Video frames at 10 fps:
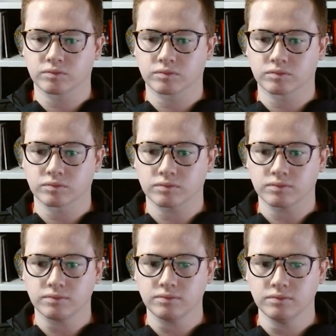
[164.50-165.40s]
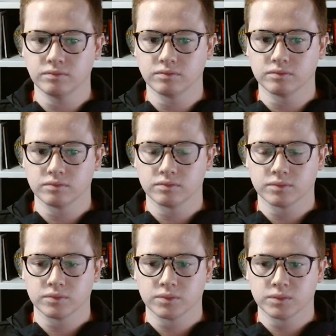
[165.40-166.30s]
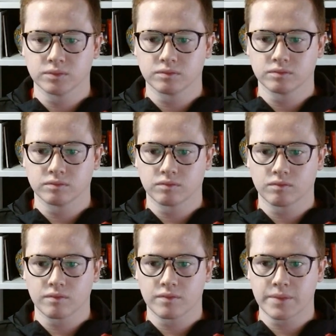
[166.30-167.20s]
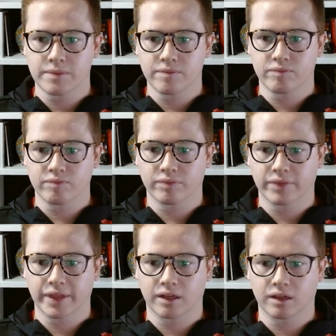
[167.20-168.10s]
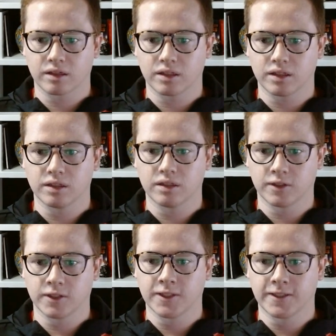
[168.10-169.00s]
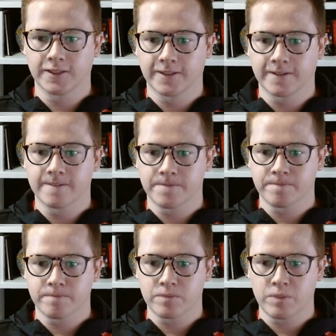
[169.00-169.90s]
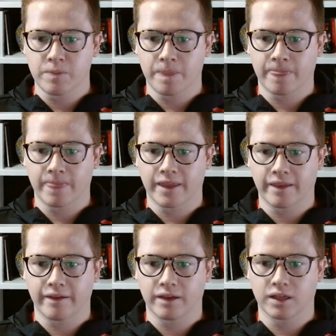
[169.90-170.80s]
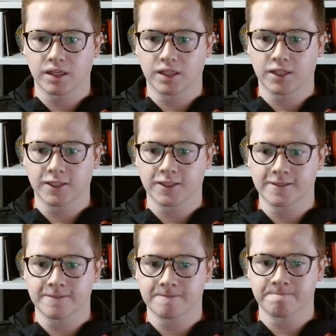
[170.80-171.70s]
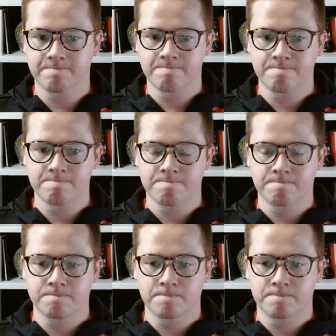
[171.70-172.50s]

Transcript: This person isn't speaking.